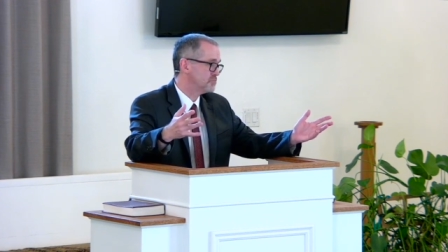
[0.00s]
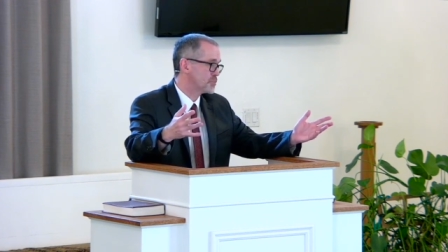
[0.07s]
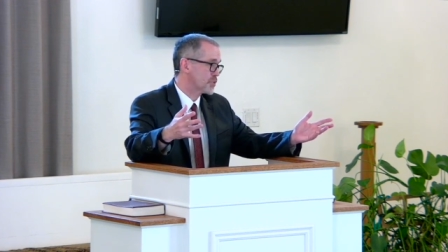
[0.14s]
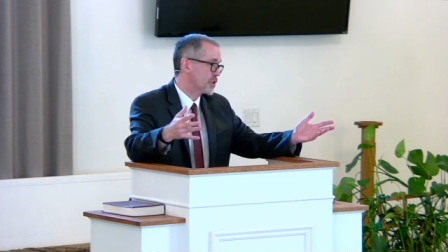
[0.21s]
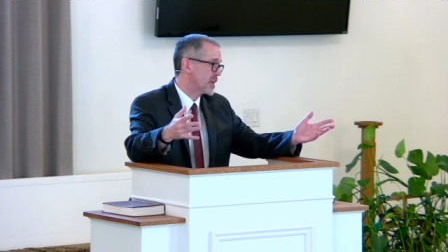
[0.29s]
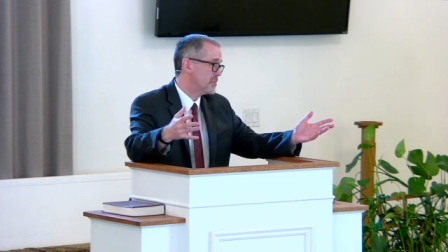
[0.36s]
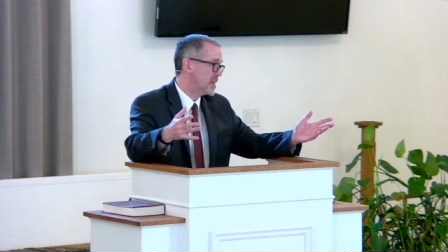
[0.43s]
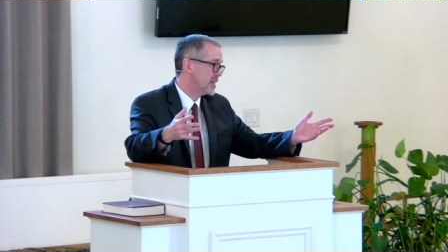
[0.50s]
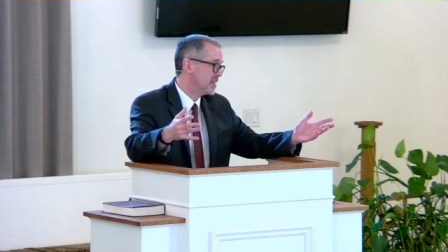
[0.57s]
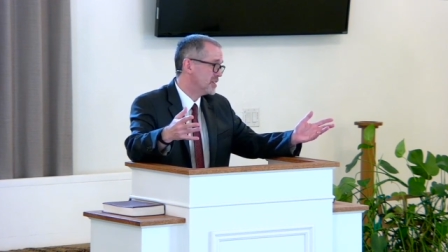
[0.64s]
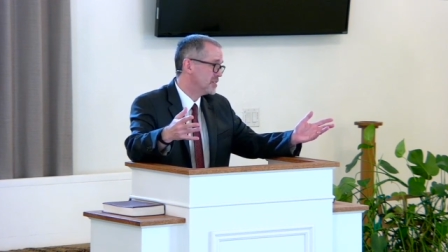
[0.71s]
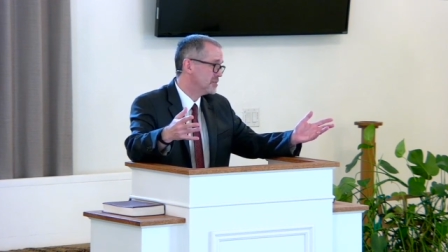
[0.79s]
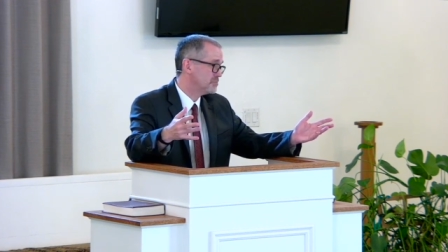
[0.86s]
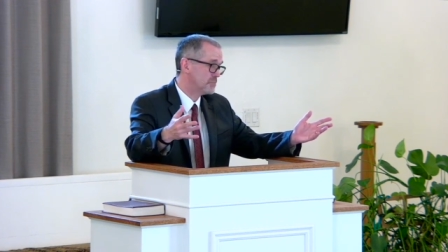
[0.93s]
pre
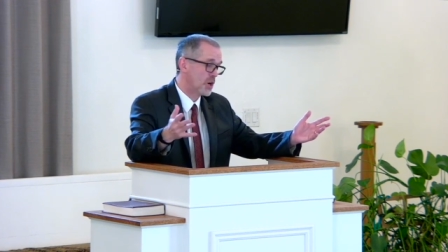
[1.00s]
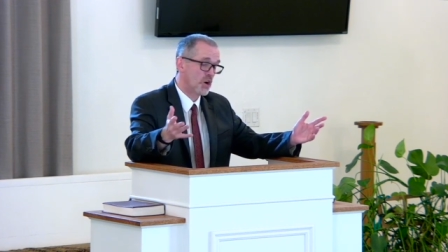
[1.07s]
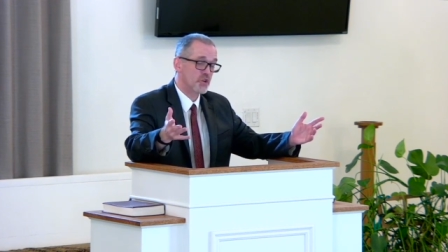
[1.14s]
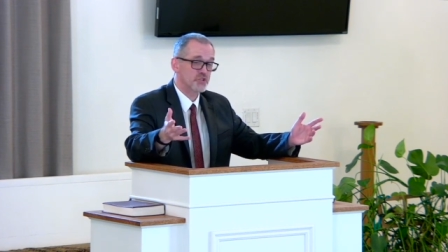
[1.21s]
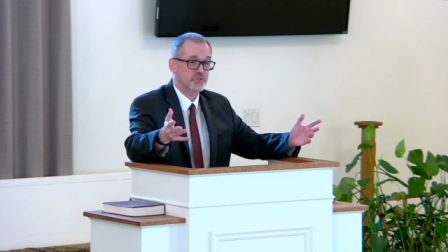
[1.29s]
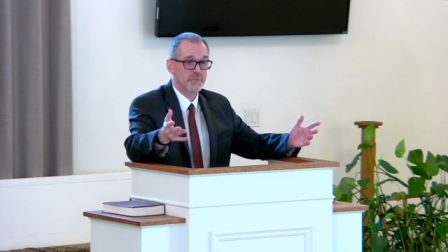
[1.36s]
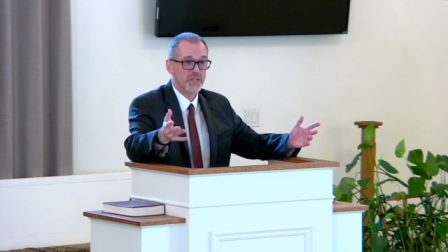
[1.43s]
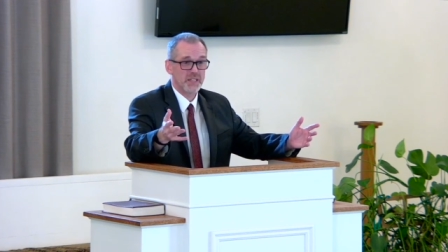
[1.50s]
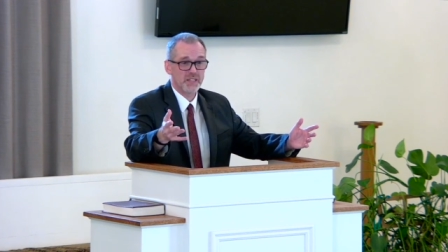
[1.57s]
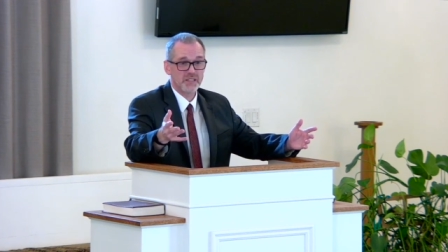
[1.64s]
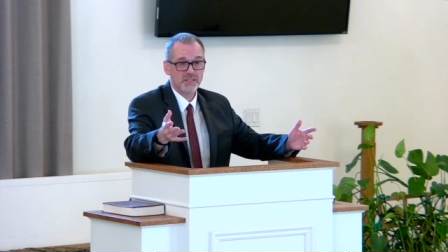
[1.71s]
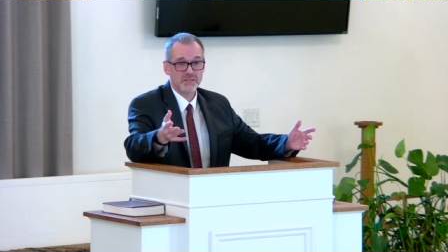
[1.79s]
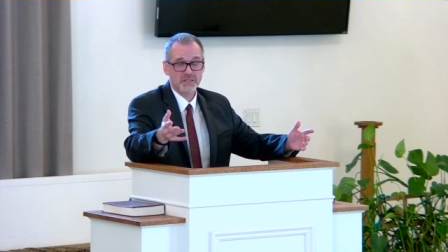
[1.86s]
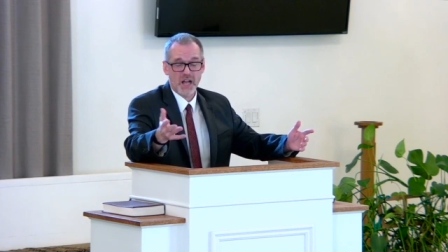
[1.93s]
mill, post
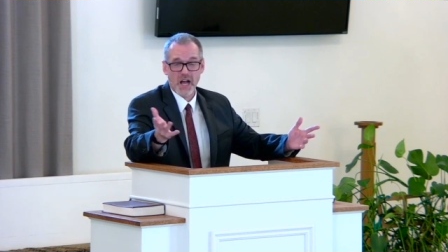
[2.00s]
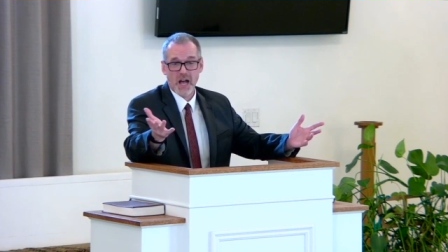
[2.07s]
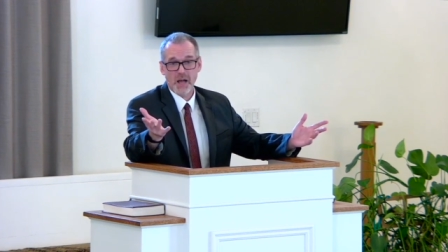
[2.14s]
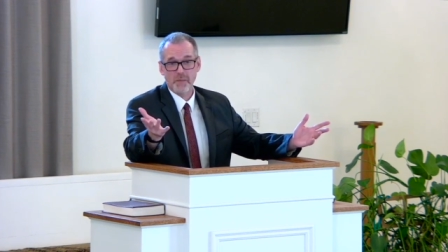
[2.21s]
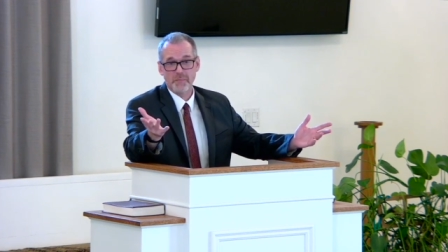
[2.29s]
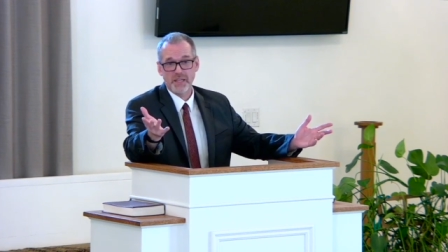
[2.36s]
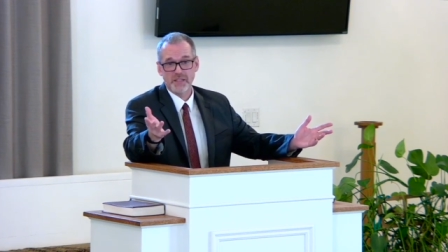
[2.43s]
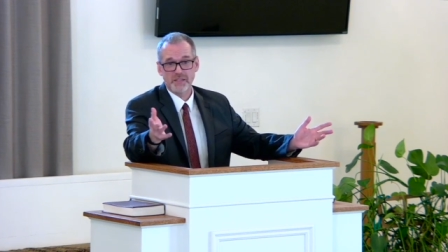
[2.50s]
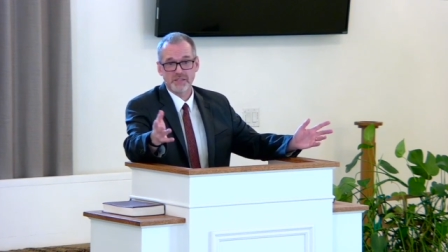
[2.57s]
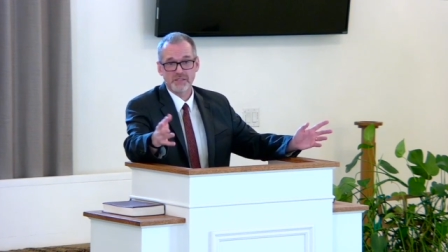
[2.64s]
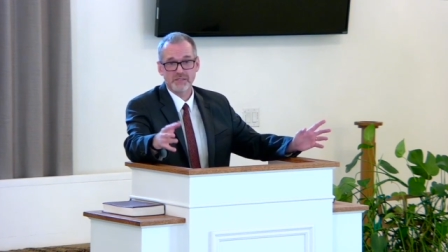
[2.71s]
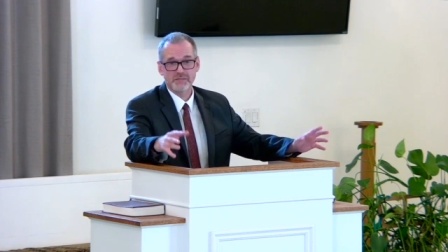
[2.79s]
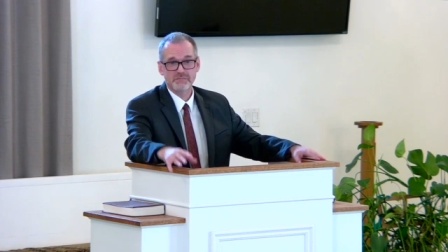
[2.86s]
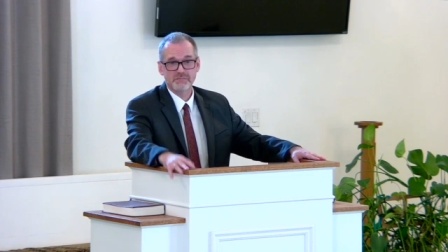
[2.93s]
mill, ah mill,